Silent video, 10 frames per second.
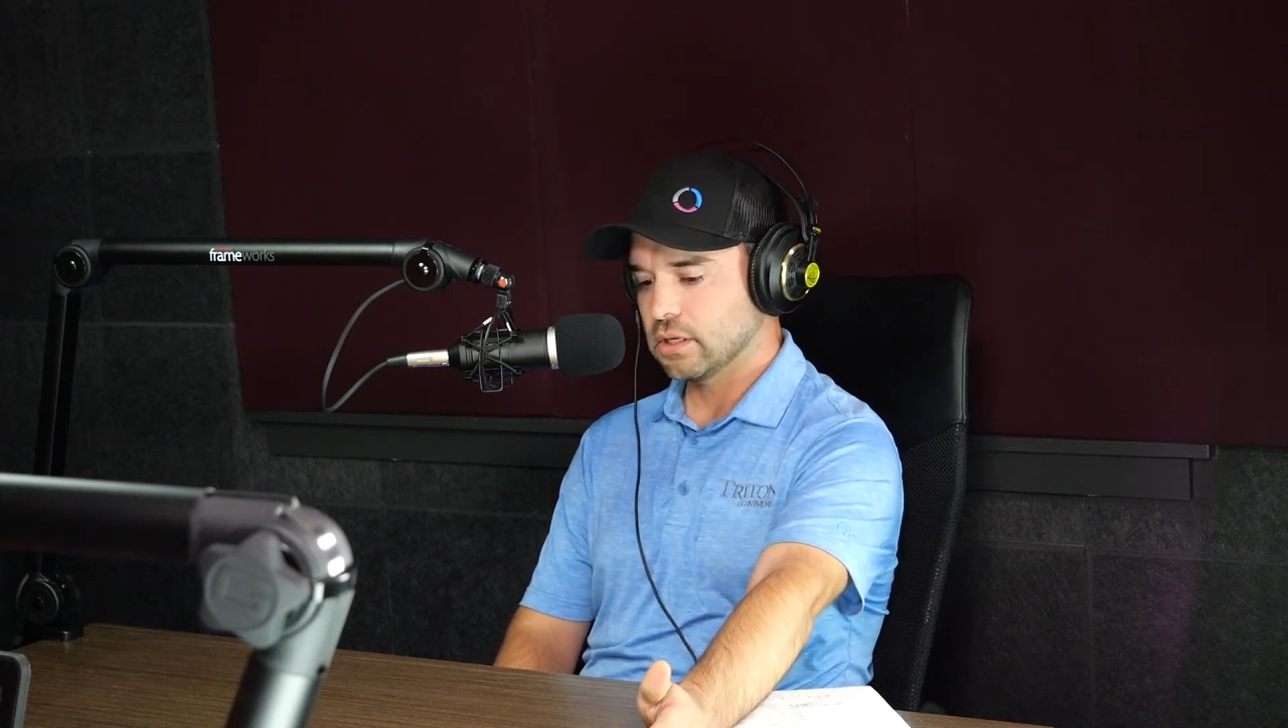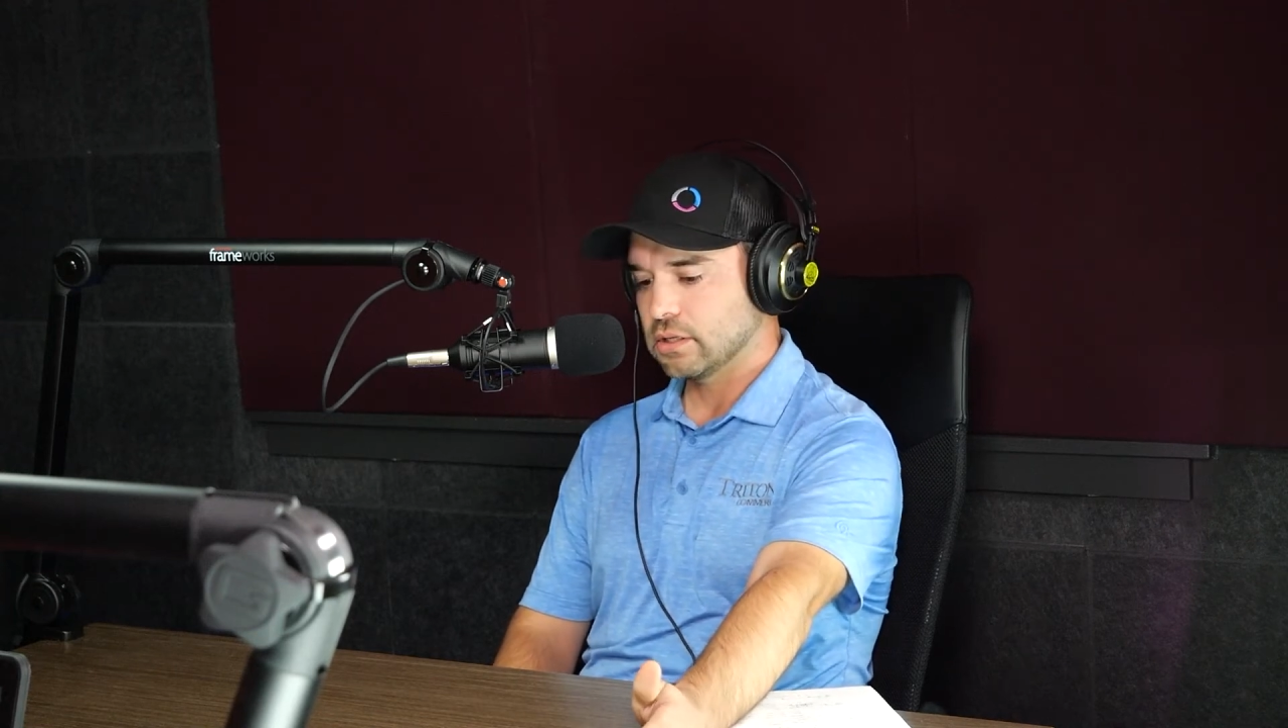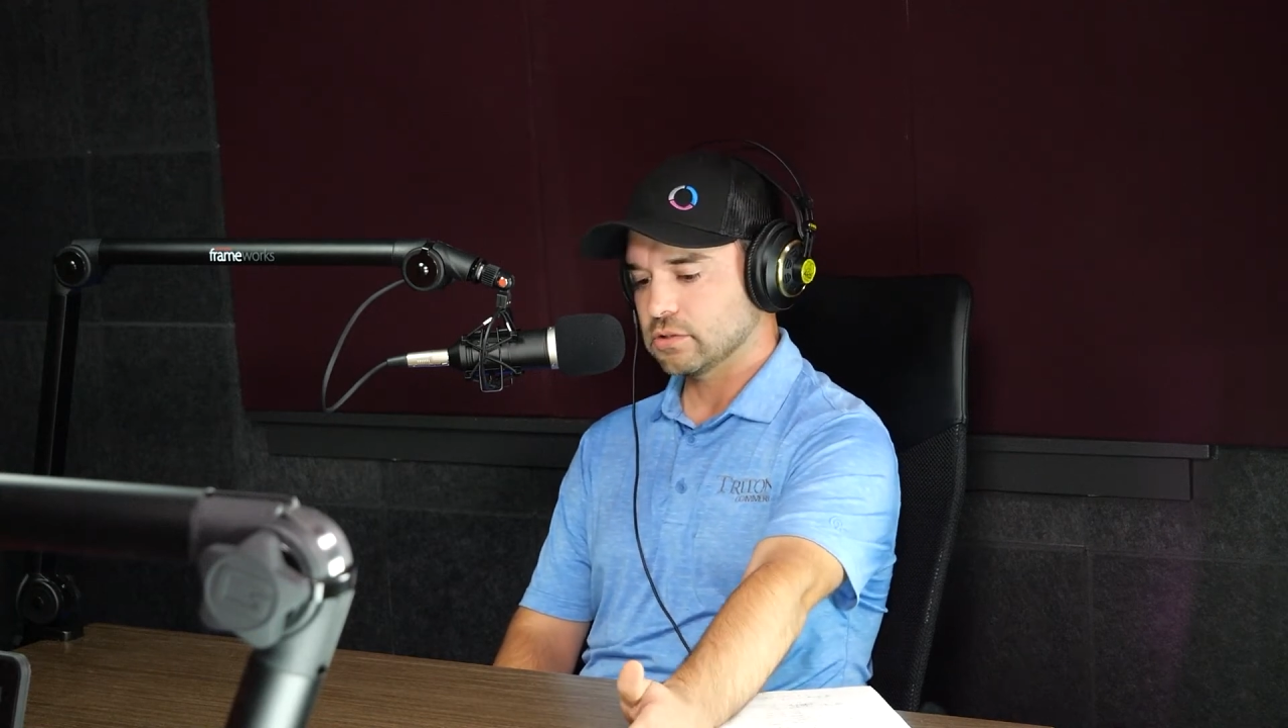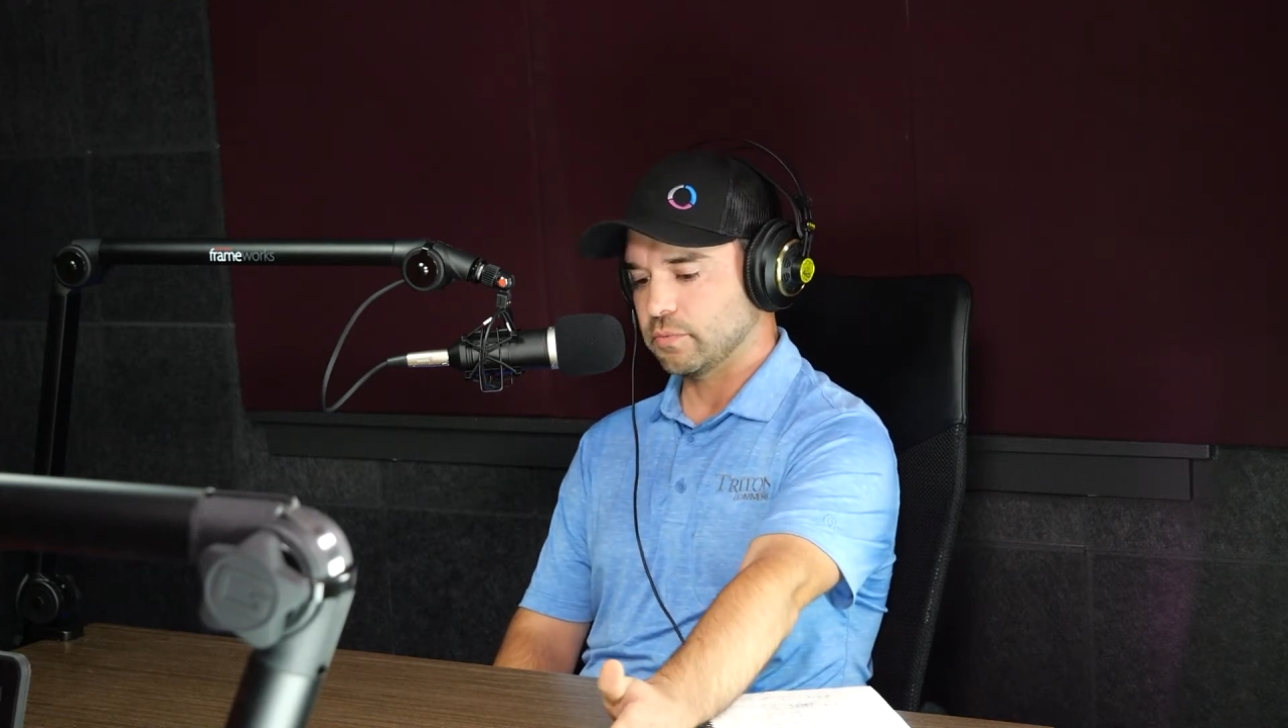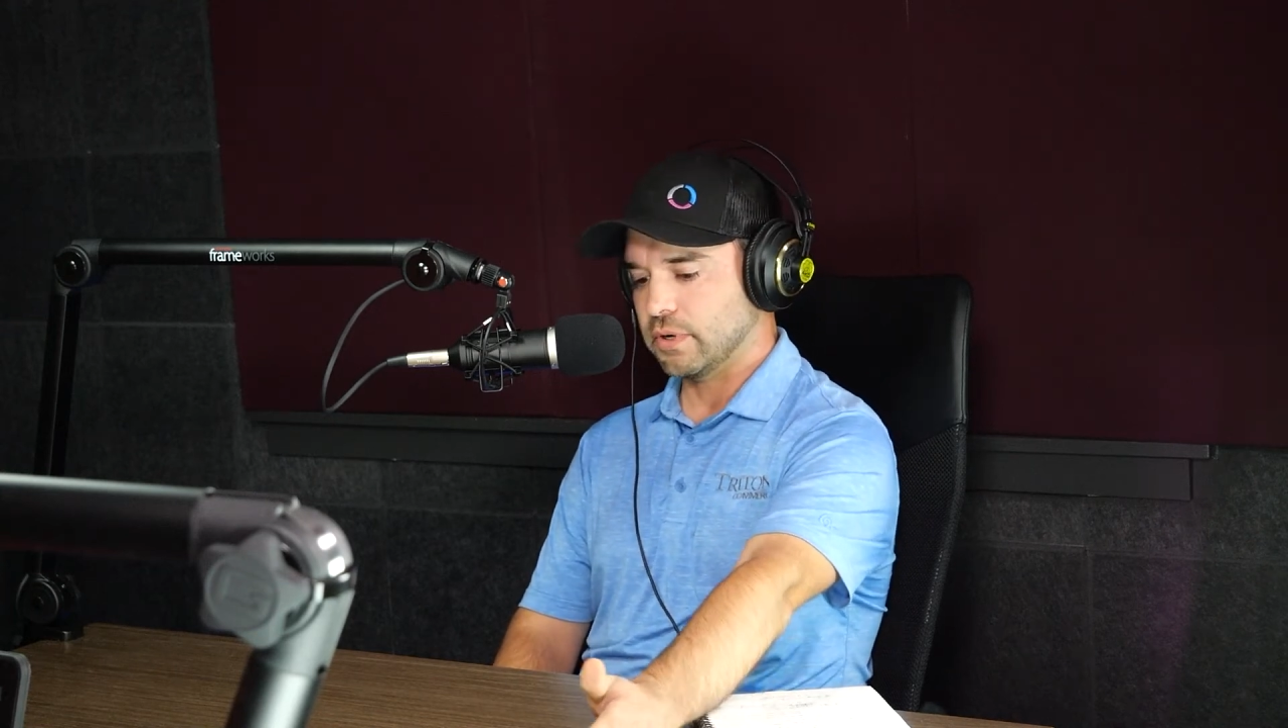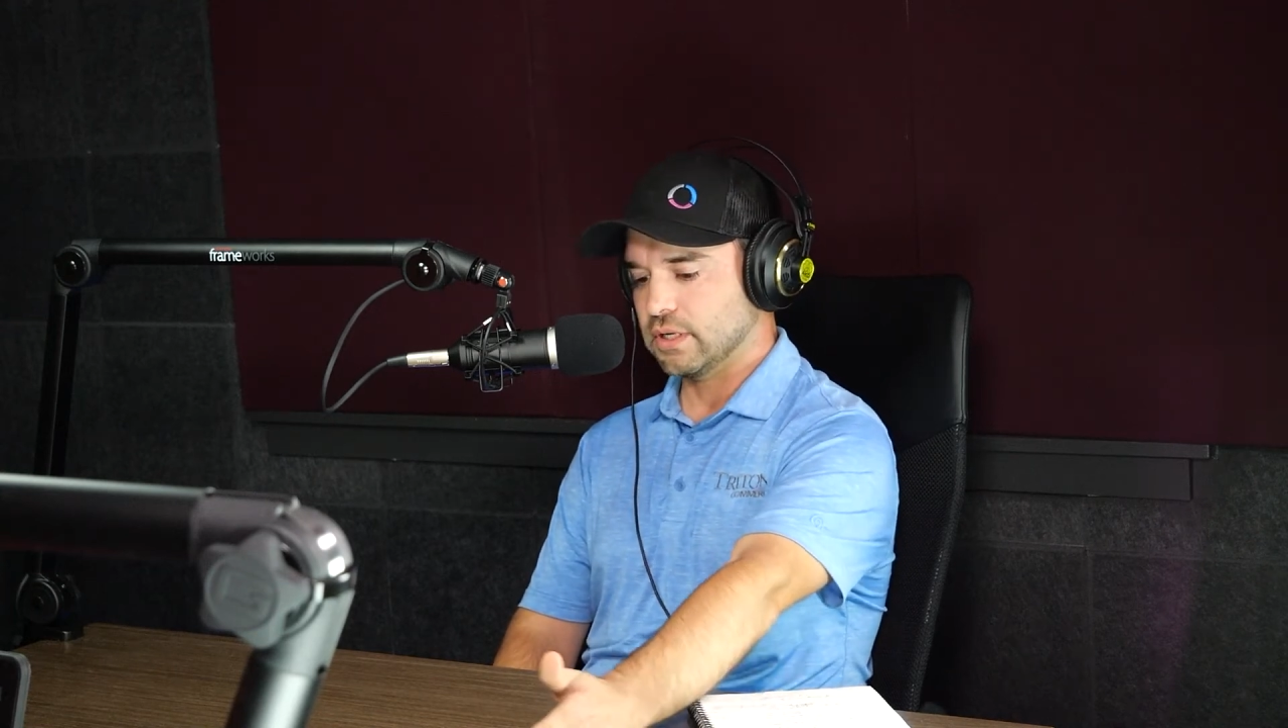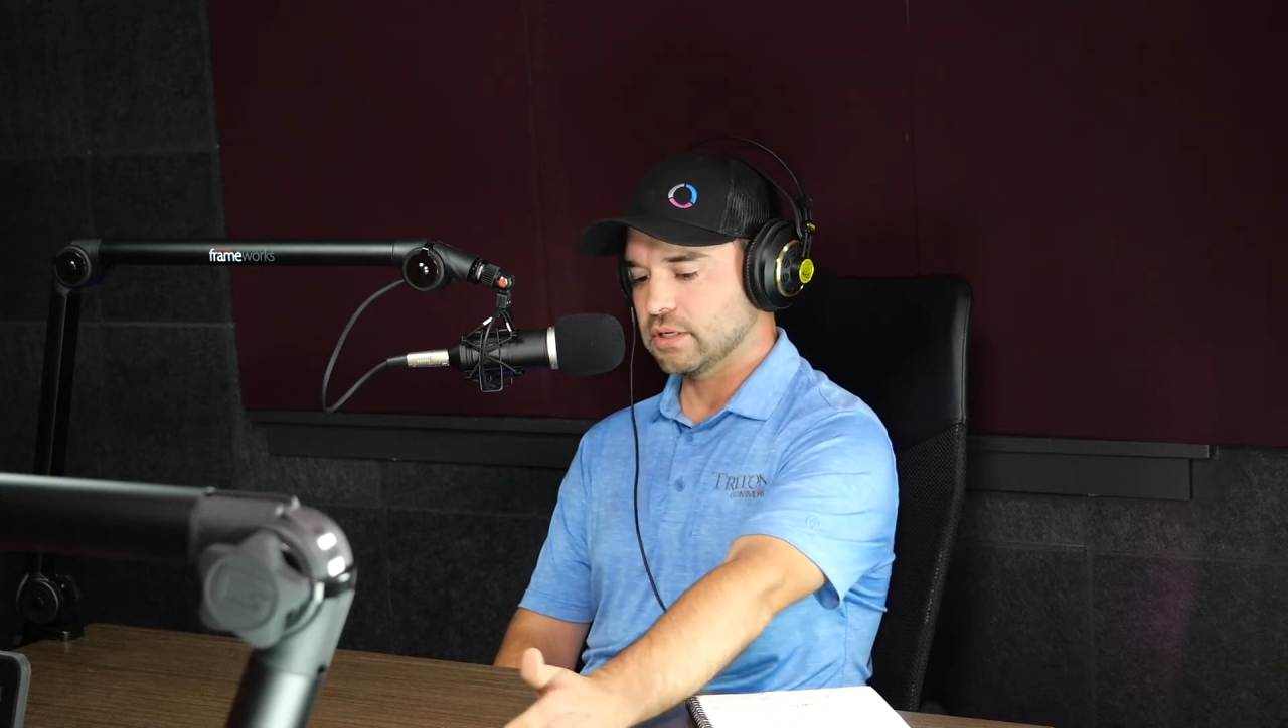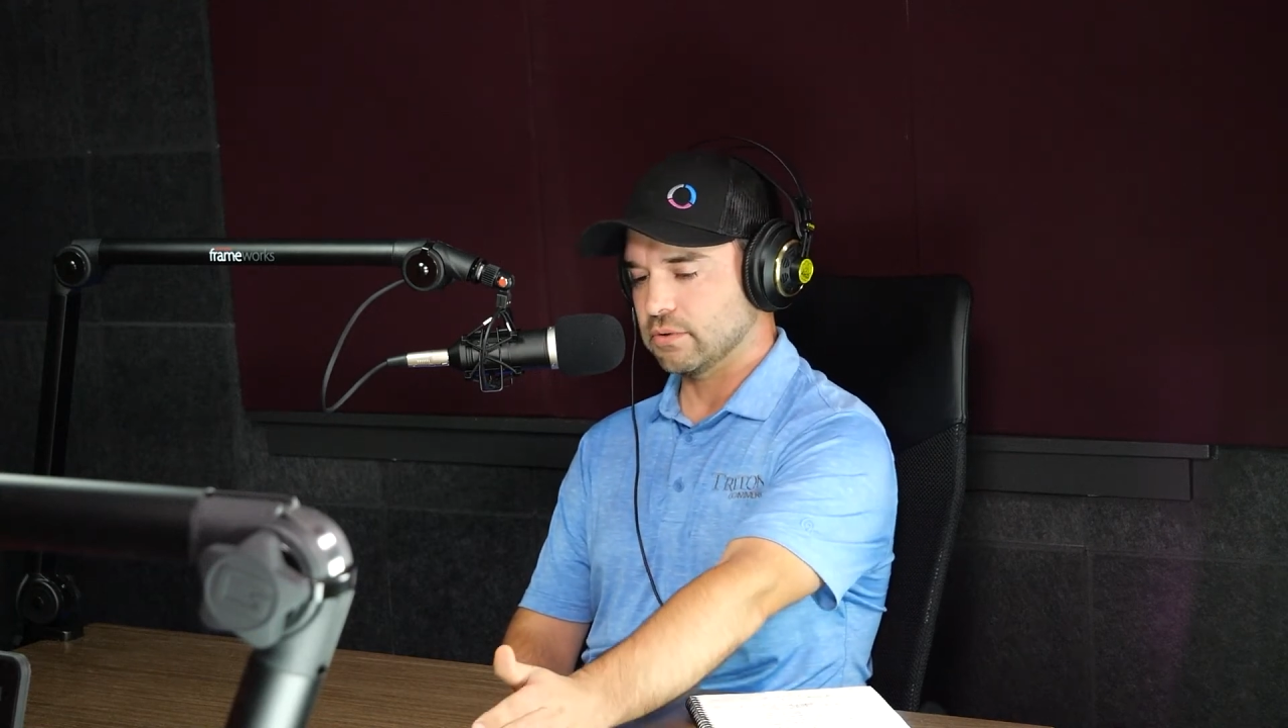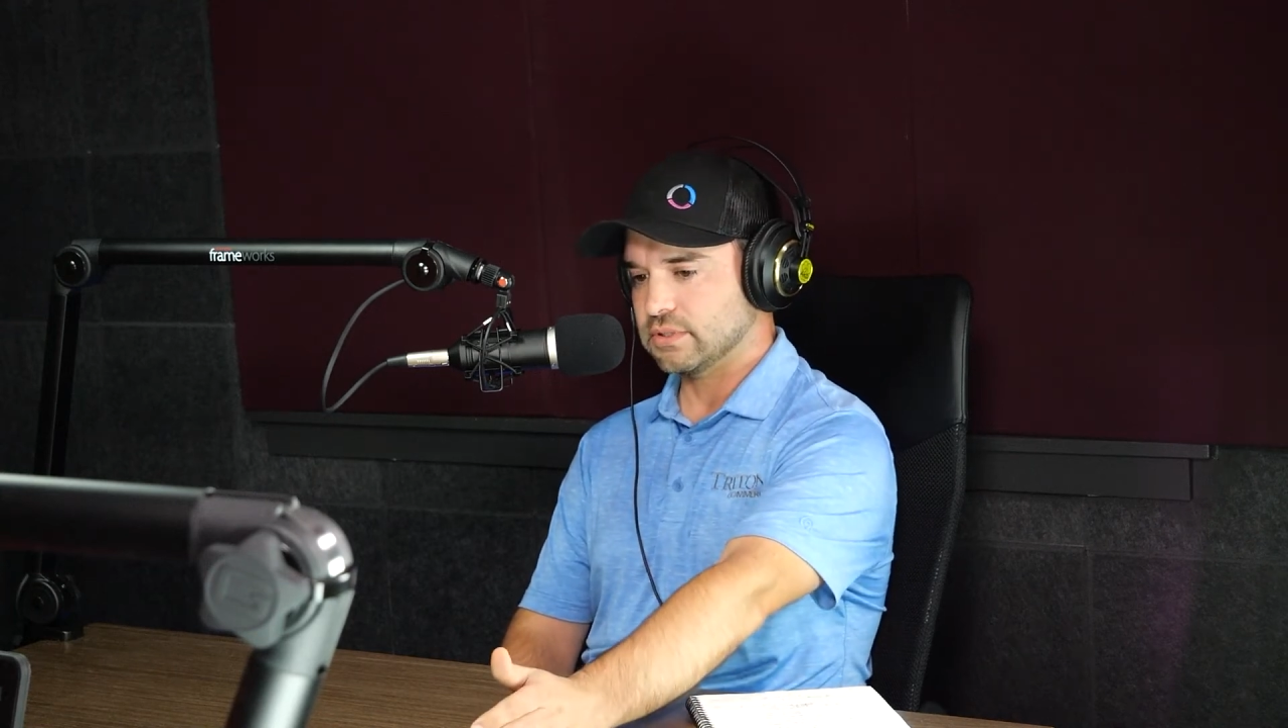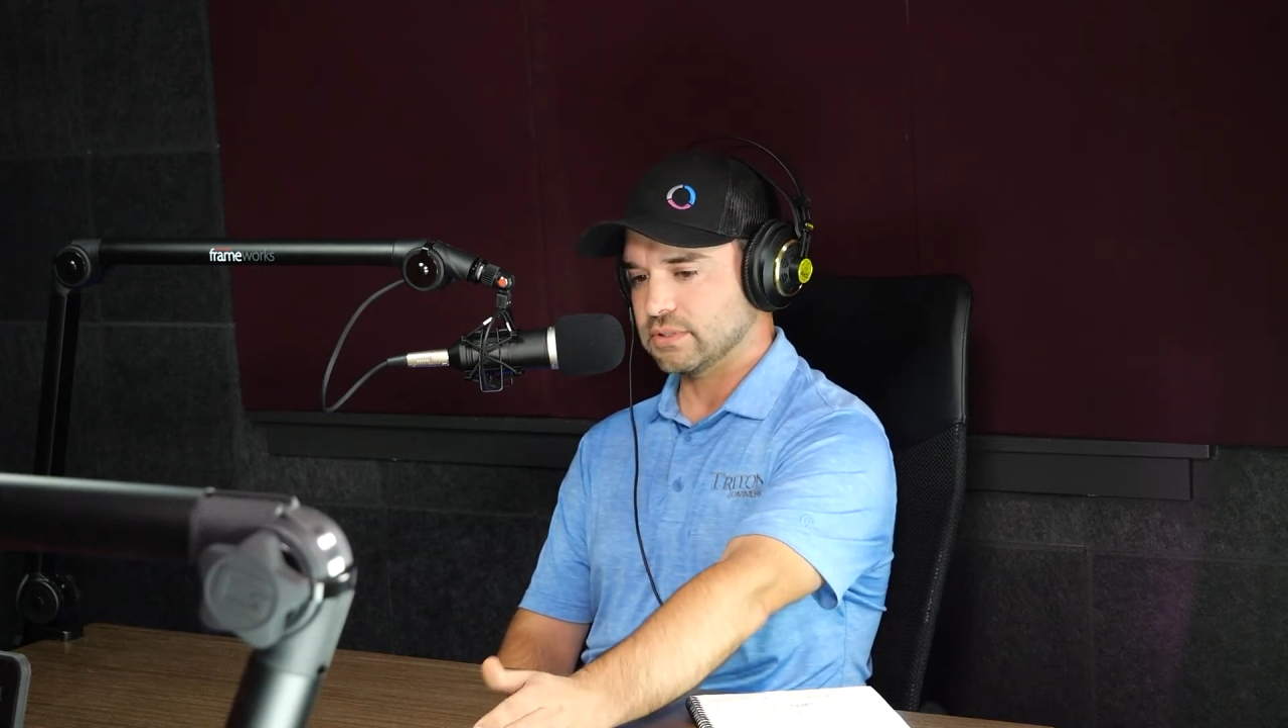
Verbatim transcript: So by increasing